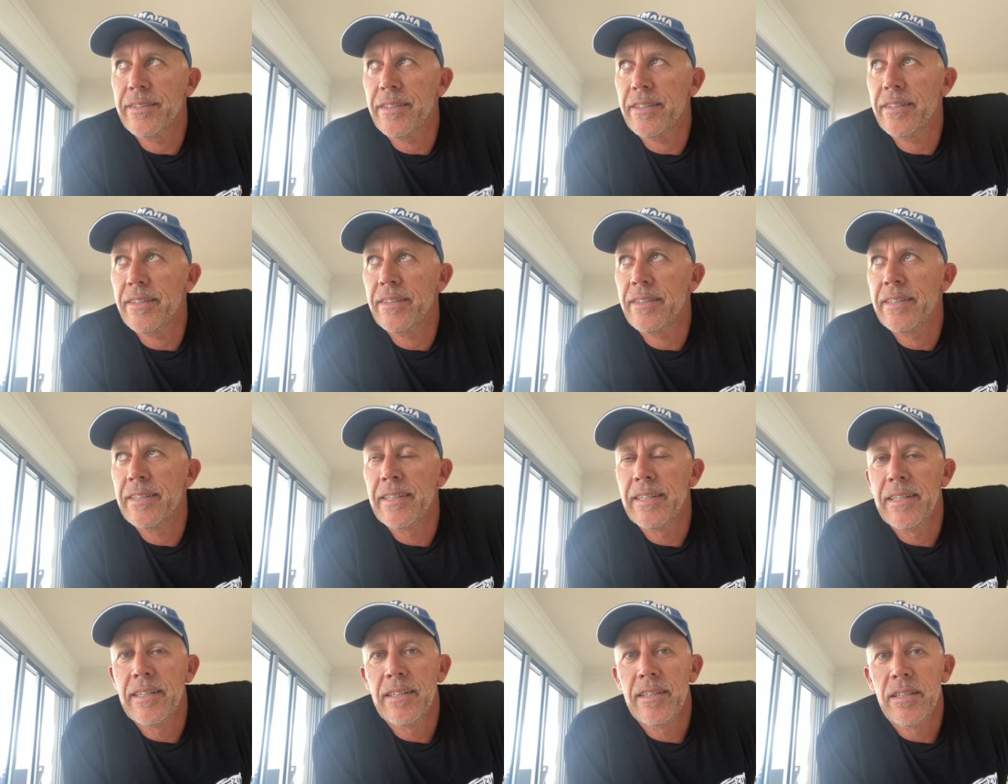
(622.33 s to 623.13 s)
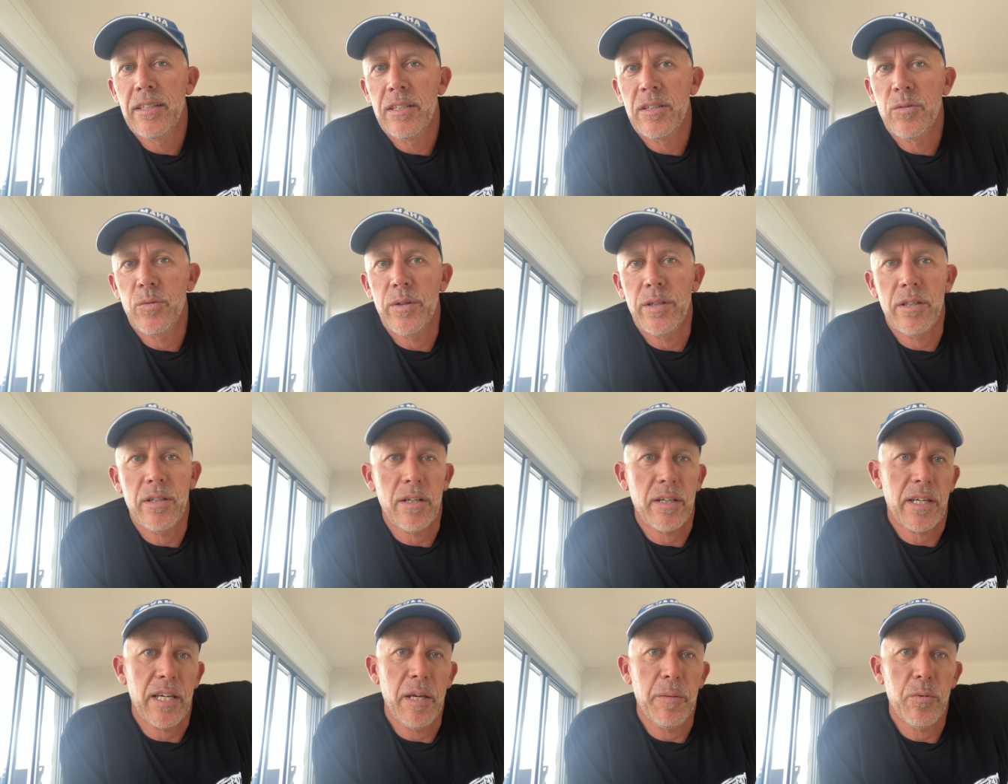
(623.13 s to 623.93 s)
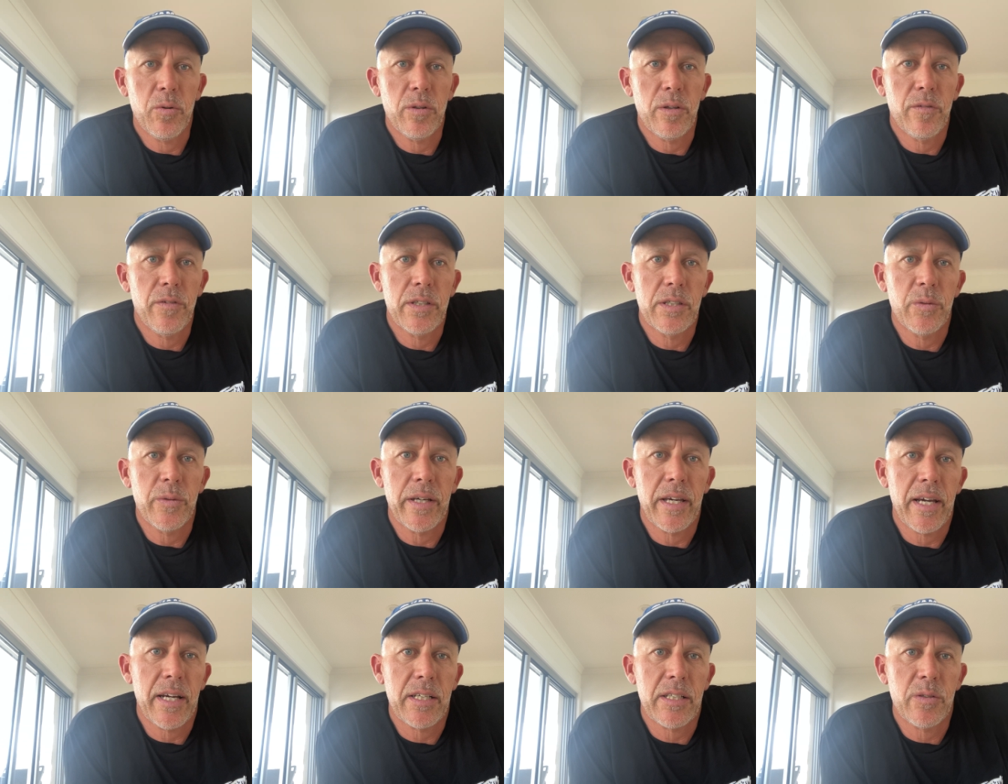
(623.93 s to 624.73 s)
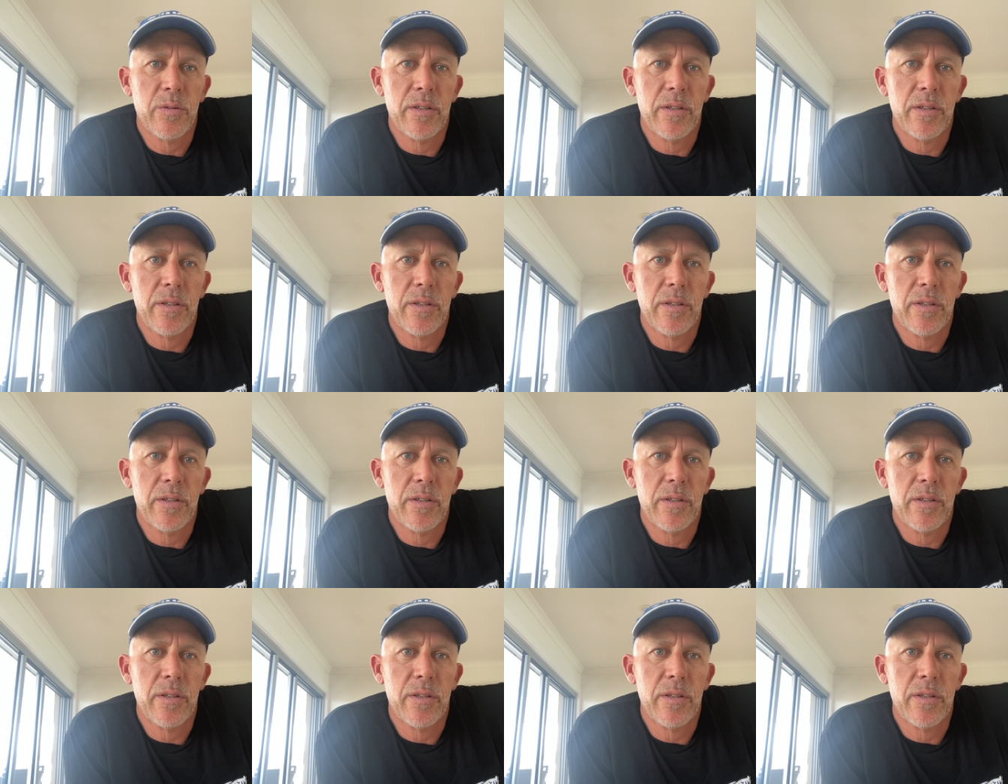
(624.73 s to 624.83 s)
So we don't keep all the fish we catch,